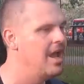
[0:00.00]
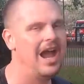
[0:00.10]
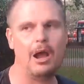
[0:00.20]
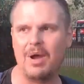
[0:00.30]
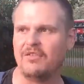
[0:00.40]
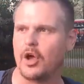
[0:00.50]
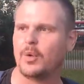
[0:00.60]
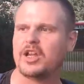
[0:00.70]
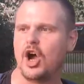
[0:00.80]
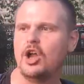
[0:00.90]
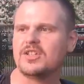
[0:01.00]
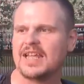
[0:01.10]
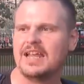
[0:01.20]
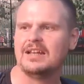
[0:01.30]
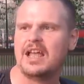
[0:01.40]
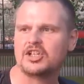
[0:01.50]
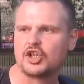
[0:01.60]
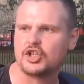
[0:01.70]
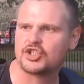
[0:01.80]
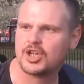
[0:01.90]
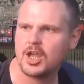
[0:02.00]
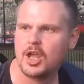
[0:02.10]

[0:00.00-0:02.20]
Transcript: However, we can't take lectures,